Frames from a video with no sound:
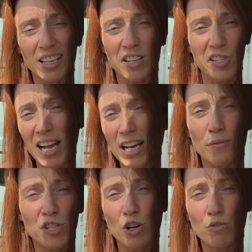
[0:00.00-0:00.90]
The
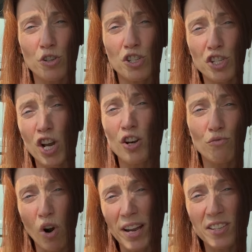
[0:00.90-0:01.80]
sat-nav's told you to turn
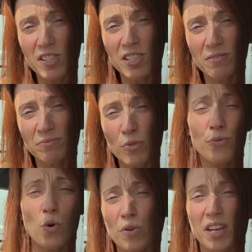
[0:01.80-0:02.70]
right,
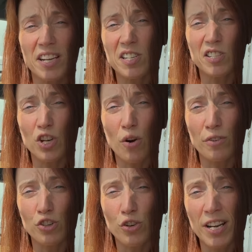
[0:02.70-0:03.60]
fourth exit to
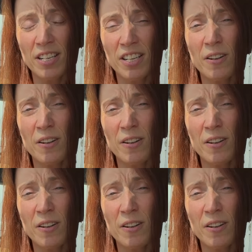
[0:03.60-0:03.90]
Coventry.